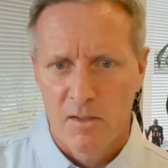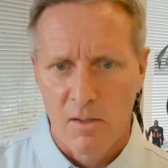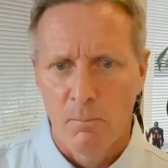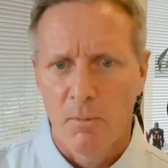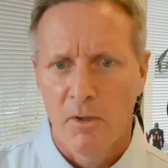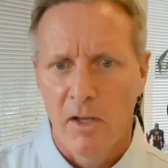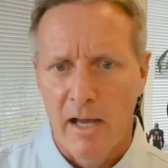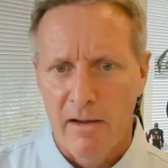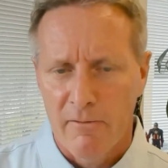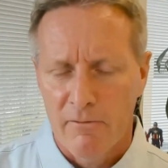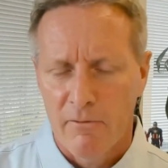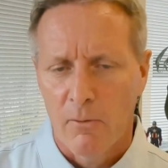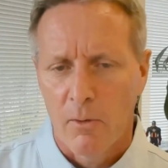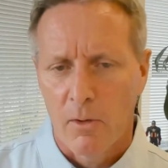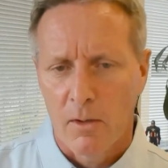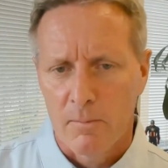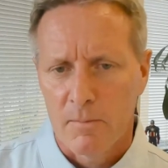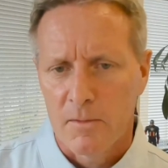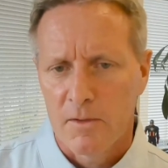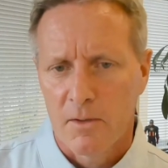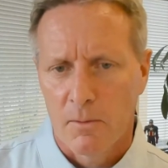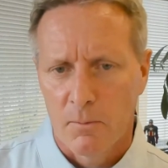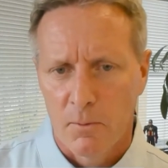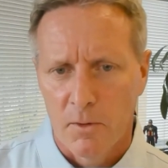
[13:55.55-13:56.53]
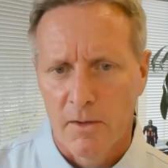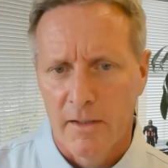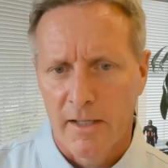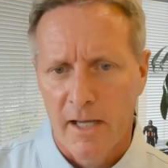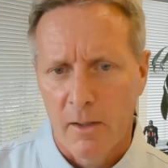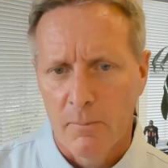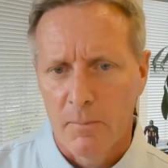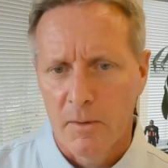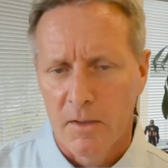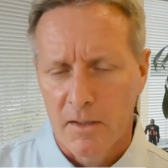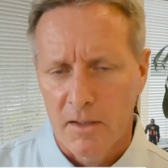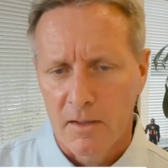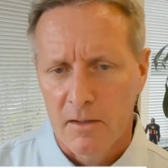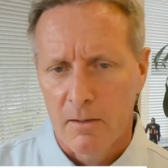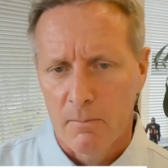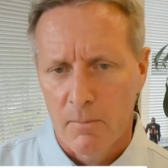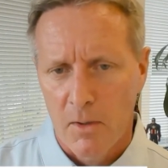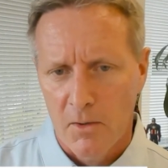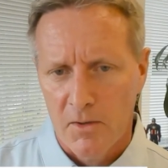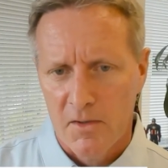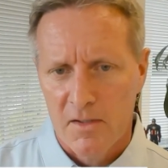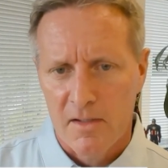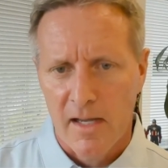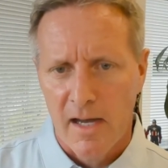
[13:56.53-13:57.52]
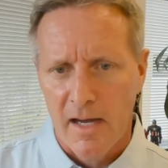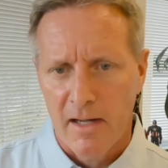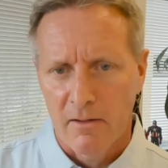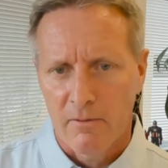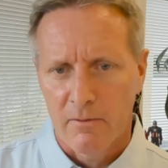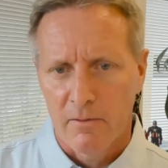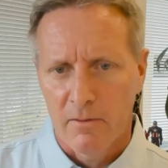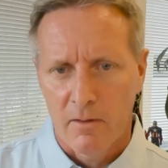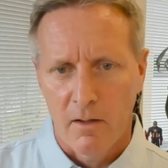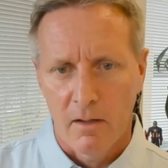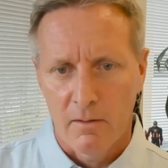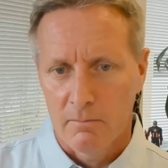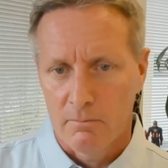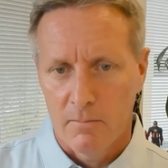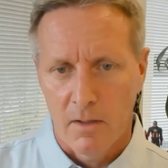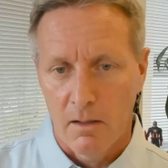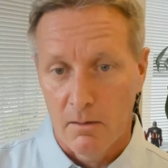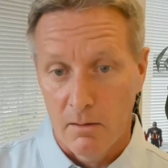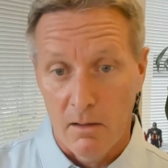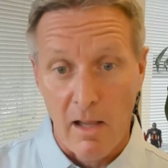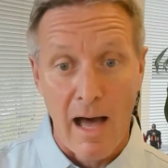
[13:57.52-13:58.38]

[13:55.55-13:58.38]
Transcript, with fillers: is a platform to really help you get the most out of a,